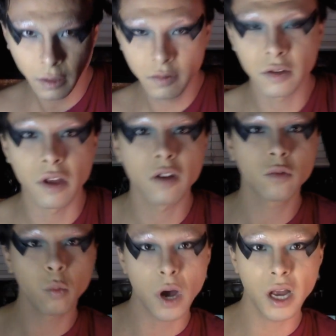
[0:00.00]
So there's
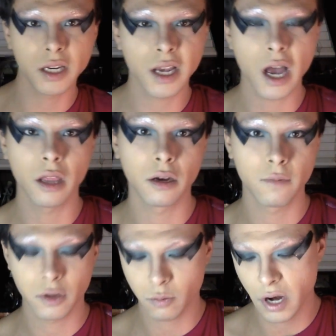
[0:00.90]
one color
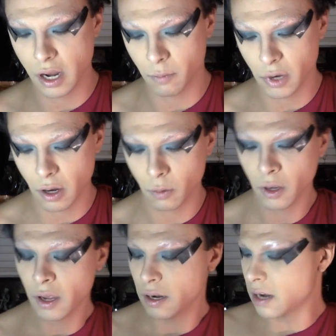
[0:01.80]
of the rainbow.
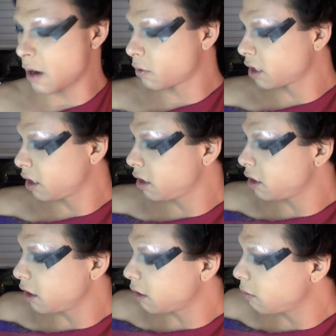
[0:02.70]
Now we're gonna
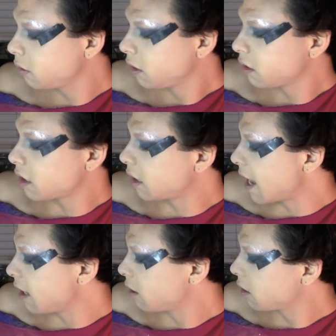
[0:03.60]
do the
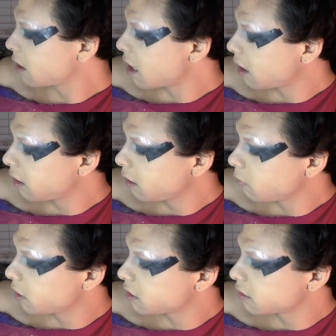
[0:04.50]
lighter color,
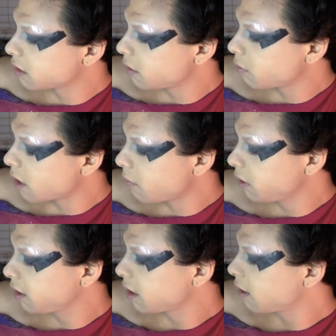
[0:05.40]
which is gonna
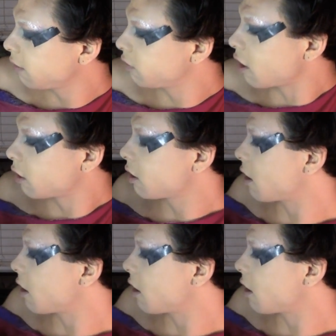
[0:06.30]
probably give darker